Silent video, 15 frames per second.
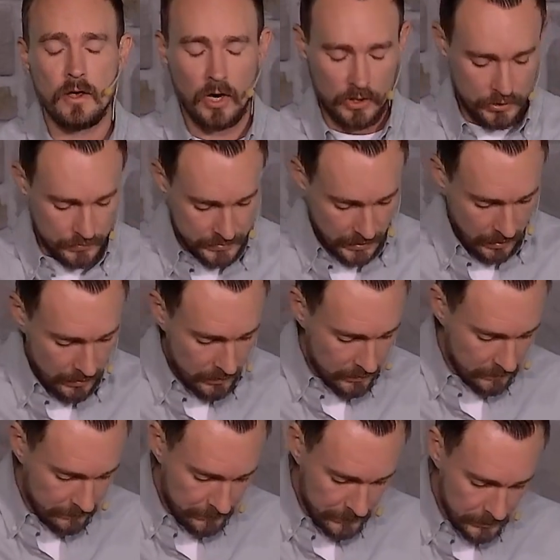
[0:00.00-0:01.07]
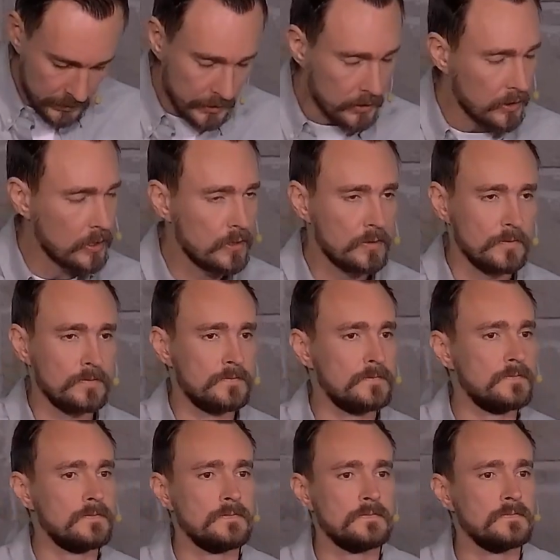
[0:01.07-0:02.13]
Are you tired of feeling alone,
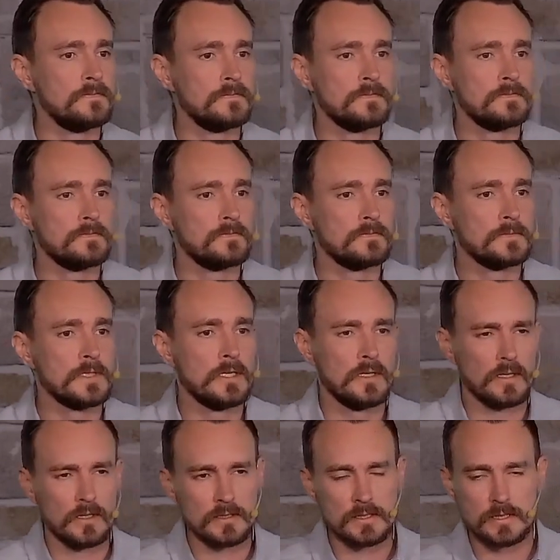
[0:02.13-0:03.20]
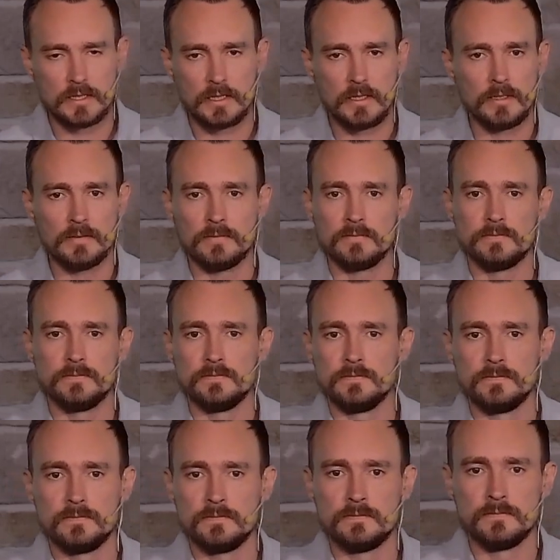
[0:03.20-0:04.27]
unseen,
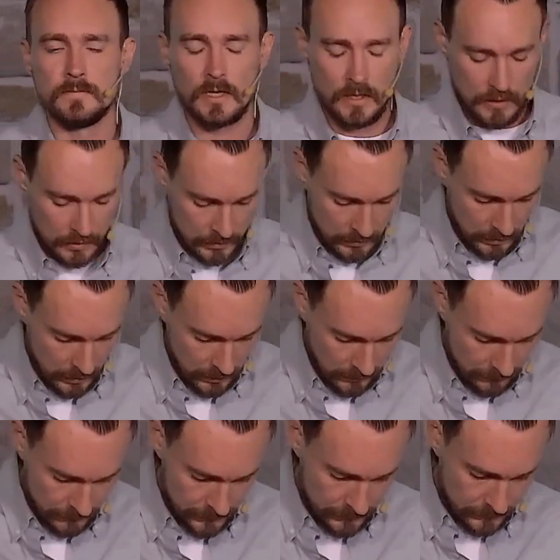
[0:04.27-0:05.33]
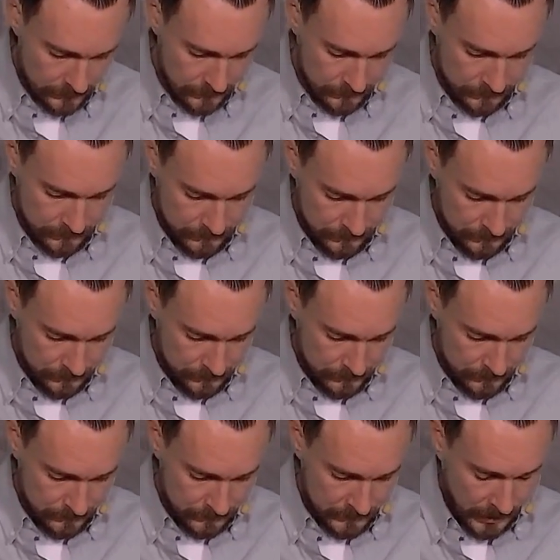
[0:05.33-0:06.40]
unloved?
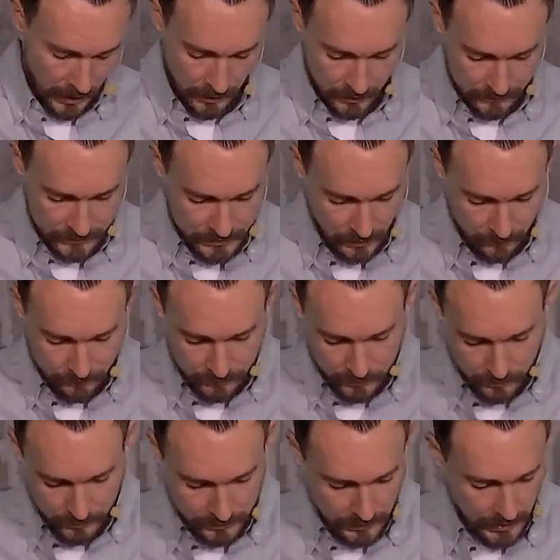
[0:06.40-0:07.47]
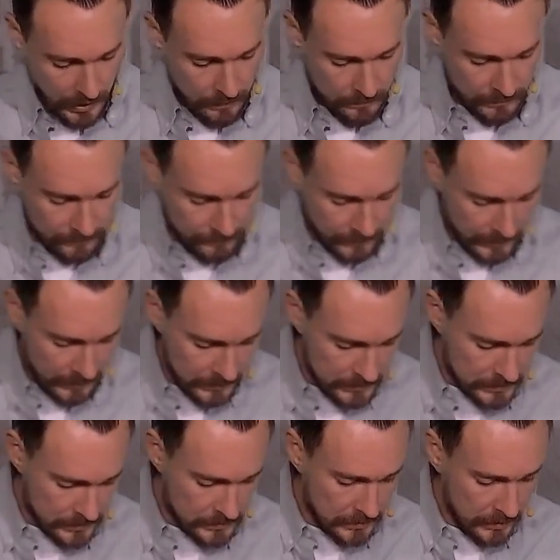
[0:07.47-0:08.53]
tired of suffering with a happy
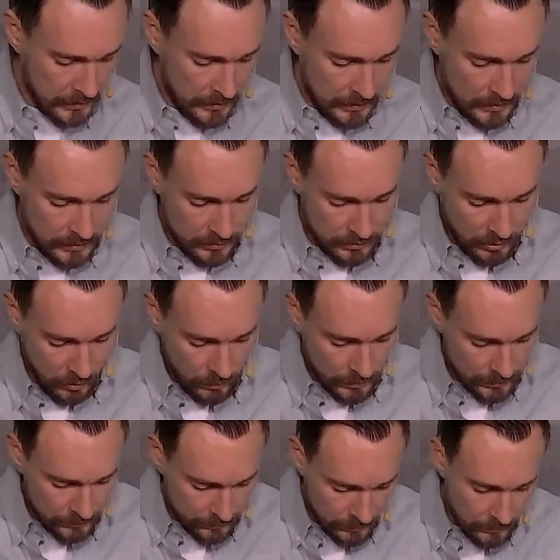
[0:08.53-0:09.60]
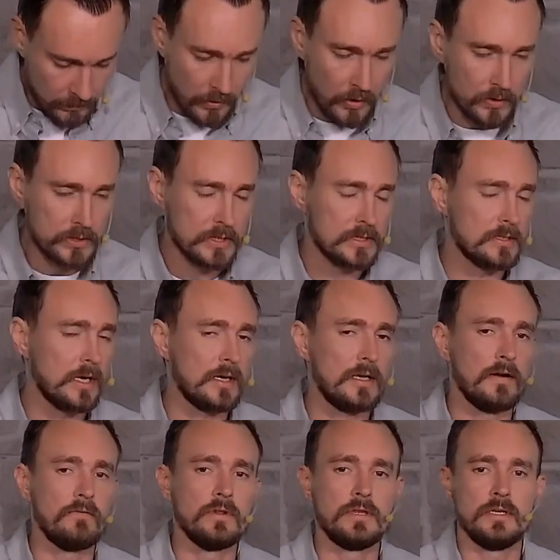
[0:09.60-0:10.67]
face and going through the motions like
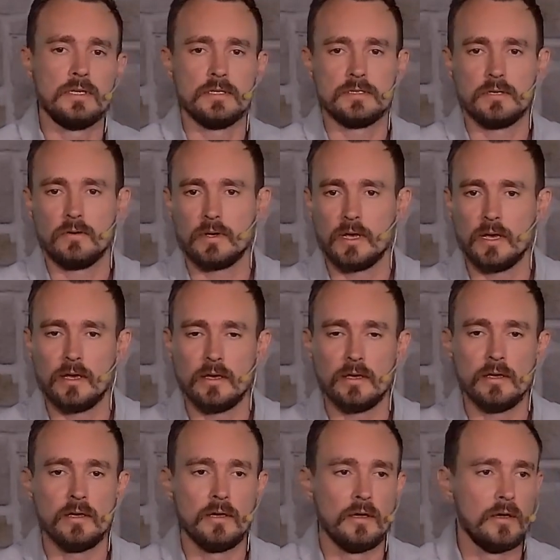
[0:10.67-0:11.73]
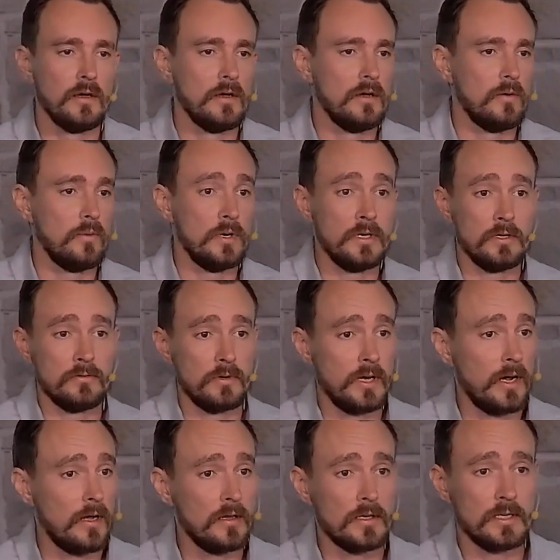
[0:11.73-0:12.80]
everything is okay when in
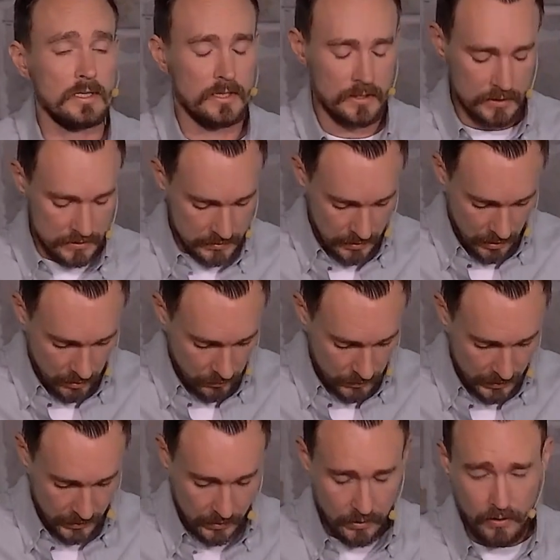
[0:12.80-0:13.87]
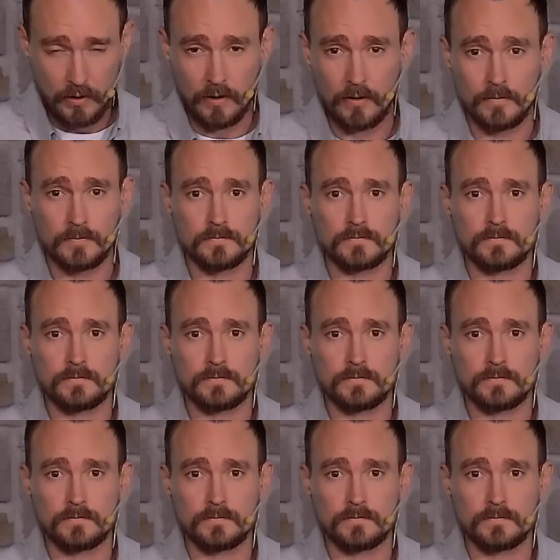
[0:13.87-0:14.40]
reality it is not okay at all?